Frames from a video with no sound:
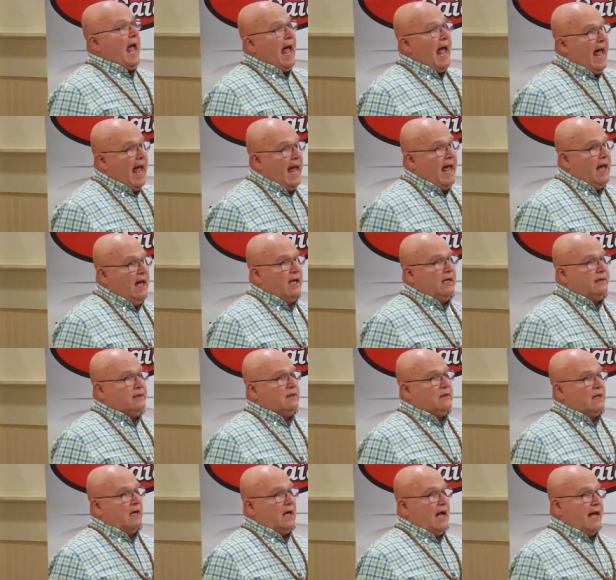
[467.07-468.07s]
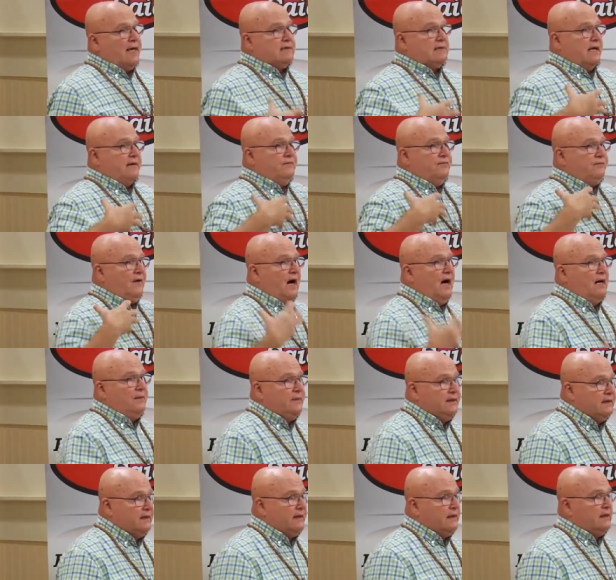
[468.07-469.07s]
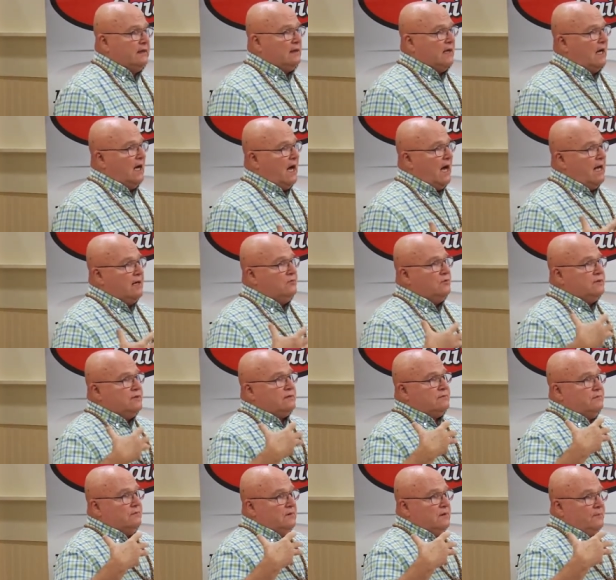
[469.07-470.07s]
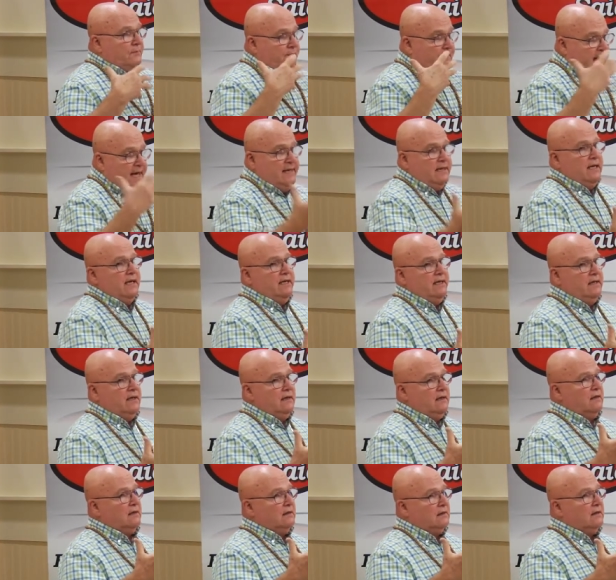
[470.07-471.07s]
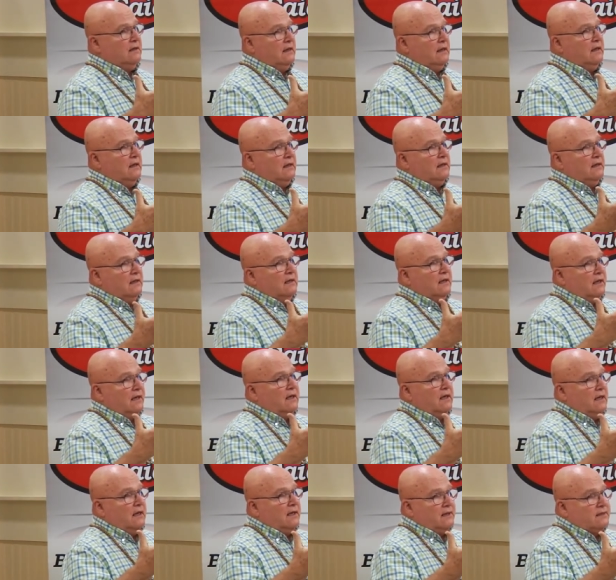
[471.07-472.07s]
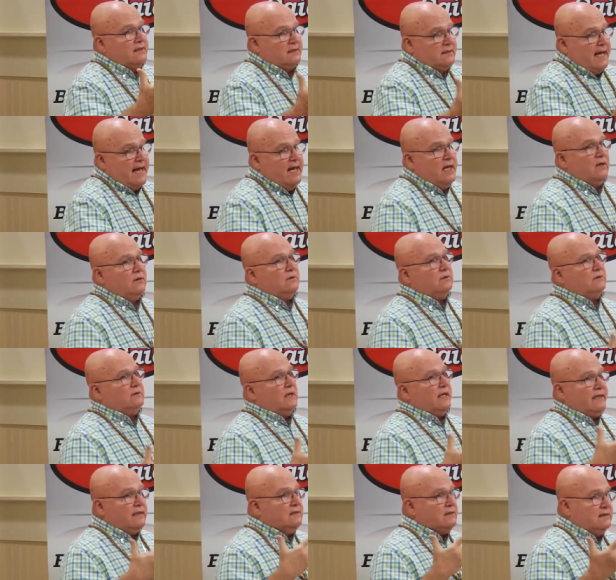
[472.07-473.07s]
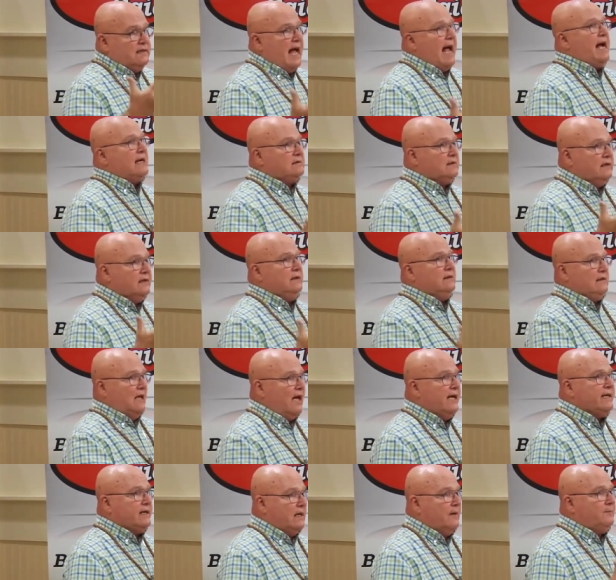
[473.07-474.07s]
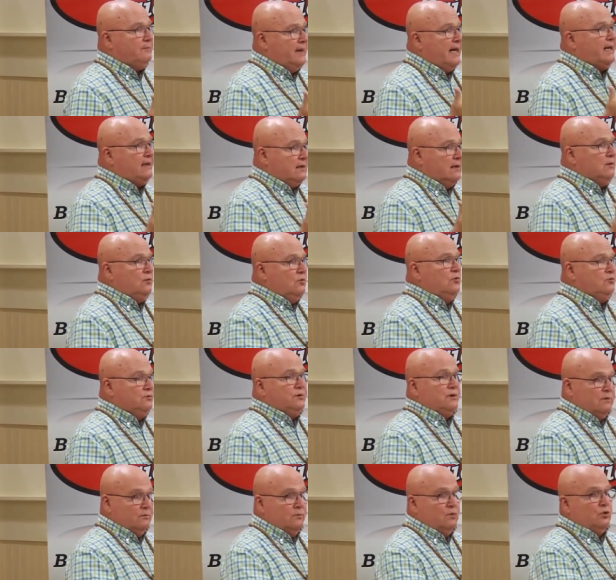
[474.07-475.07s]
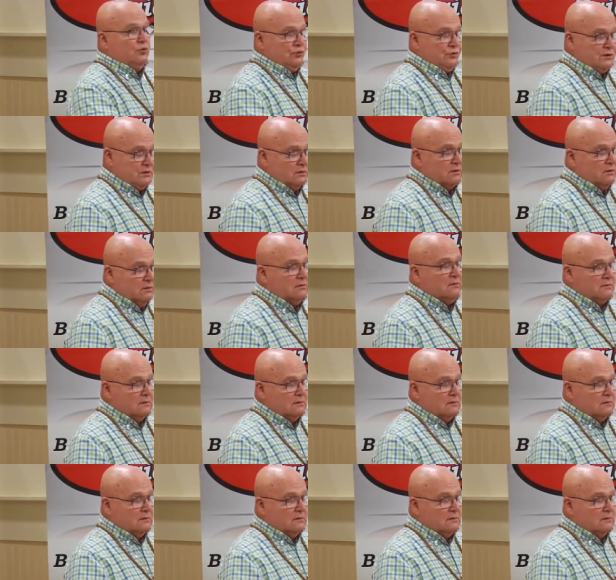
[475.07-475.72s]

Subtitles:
And as I vomited, I was making a sound exactly like a badly wounded moose.